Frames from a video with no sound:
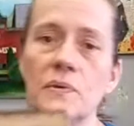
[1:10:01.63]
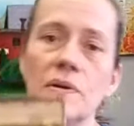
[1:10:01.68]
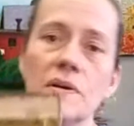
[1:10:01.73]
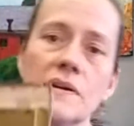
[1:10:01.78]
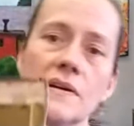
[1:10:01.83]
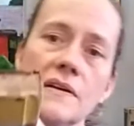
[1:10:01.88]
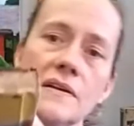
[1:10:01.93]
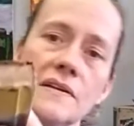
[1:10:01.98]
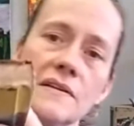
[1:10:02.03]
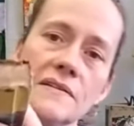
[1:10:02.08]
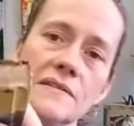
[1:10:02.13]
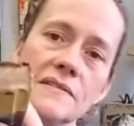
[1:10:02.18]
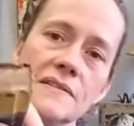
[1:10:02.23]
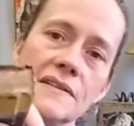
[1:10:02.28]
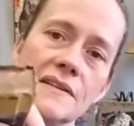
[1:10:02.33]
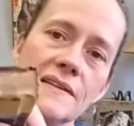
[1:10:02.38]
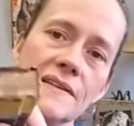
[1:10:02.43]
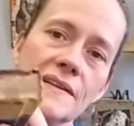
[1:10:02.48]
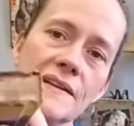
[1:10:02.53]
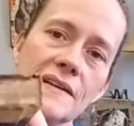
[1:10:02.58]
book.
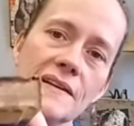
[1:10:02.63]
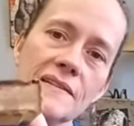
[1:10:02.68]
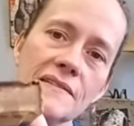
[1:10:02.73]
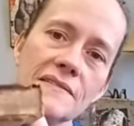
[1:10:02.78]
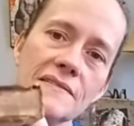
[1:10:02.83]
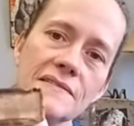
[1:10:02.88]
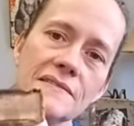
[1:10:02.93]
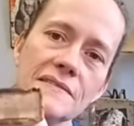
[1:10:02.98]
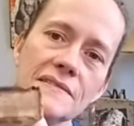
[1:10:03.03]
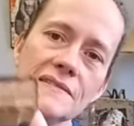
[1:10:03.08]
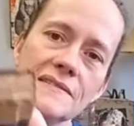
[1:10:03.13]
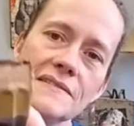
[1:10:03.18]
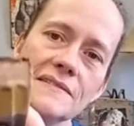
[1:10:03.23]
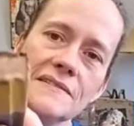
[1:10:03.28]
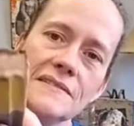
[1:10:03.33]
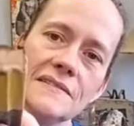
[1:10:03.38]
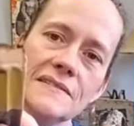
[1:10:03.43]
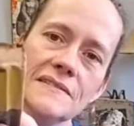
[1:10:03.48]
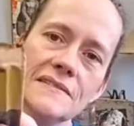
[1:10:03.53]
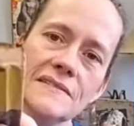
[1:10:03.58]
Look at that.
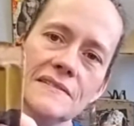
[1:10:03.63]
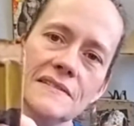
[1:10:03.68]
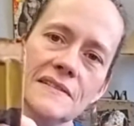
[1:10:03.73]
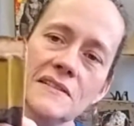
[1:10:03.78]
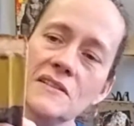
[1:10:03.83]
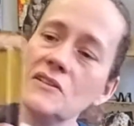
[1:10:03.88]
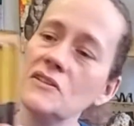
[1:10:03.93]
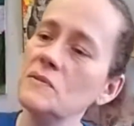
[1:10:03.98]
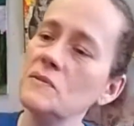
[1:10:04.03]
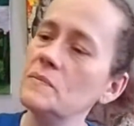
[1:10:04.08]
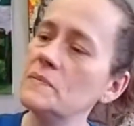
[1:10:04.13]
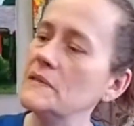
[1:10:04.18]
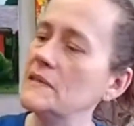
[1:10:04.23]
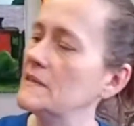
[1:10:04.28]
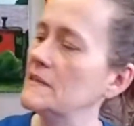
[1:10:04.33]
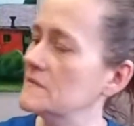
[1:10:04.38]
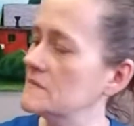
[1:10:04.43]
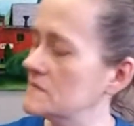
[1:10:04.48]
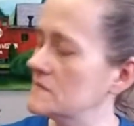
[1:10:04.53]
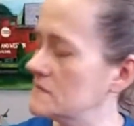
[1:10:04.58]
It could
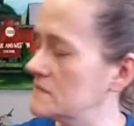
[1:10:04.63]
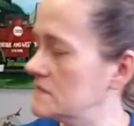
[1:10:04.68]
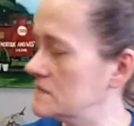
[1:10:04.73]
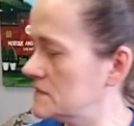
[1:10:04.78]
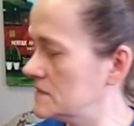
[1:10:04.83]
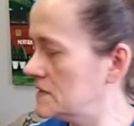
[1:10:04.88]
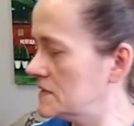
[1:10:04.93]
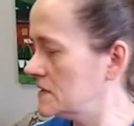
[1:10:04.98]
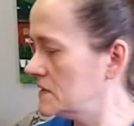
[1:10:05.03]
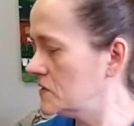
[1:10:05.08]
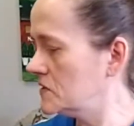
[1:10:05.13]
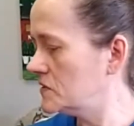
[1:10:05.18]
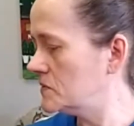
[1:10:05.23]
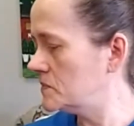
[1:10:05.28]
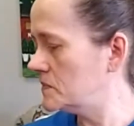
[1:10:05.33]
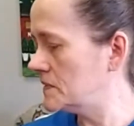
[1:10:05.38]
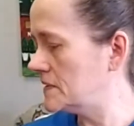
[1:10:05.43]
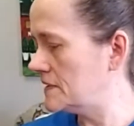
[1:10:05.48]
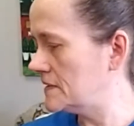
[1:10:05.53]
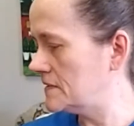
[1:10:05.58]
be it
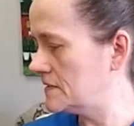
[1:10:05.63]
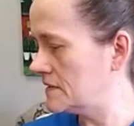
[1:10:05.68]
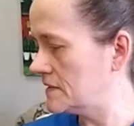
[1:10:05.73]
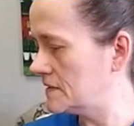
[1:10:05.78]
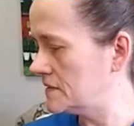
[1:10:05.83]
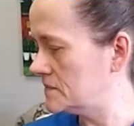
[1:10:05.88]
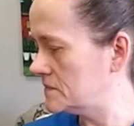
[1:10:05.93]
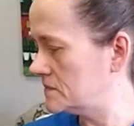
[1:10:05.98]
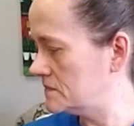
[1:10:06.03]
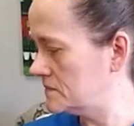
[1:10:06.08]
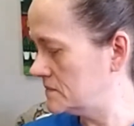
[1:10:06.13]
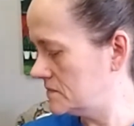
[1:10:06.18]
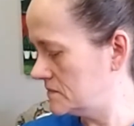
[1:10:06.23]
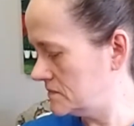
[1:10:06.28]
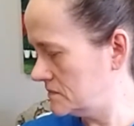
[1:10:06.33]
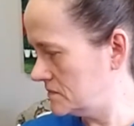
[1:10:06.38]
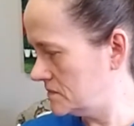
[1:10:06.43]
could be um,